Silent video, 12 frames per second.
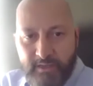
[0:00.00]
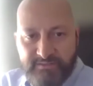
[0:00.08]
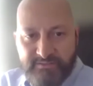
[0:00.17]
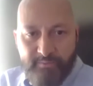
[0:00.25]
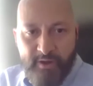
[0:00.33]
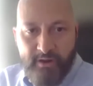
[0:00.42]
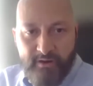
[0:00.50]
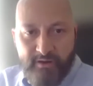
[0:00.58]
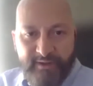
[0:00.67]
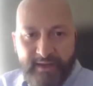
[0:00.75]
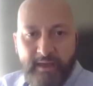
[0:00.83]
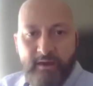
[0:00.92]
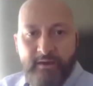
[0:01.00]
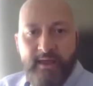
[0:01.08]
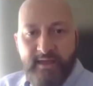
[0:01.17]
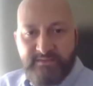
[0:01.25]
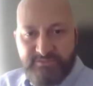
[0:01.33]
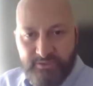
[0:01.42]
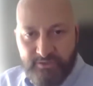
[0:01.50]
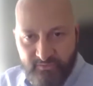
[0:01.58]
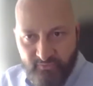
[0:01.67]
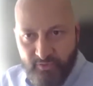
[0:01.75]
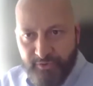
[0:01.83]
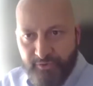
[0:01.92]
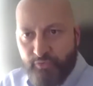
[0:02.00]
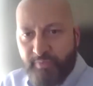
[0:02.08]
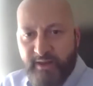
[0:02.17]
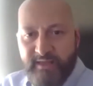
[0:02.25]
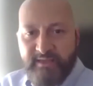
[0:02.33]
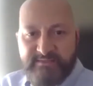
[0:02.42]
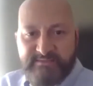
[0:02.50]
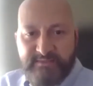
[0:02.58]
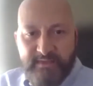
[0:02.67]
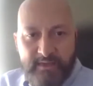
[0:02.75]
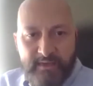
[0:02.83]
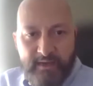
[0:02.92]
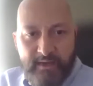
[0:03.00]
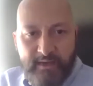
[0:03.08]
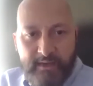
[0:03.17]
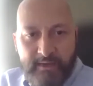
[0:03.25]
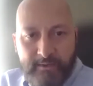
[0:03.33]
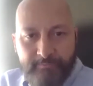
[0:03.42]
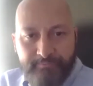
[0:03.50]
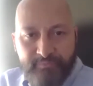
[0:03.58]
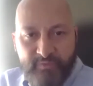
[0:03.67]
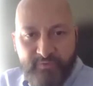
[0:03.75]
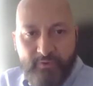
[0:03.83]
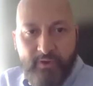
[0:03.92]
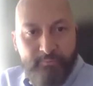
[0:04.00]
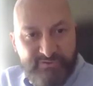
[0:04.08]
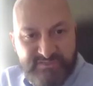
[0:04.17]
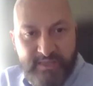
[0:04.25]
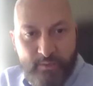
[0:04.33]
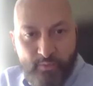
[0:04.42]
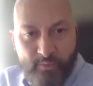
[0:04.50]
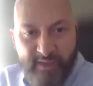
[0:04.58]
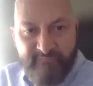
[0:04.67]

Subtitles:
So upon coming out, I had to look for a new place. So I was staying with my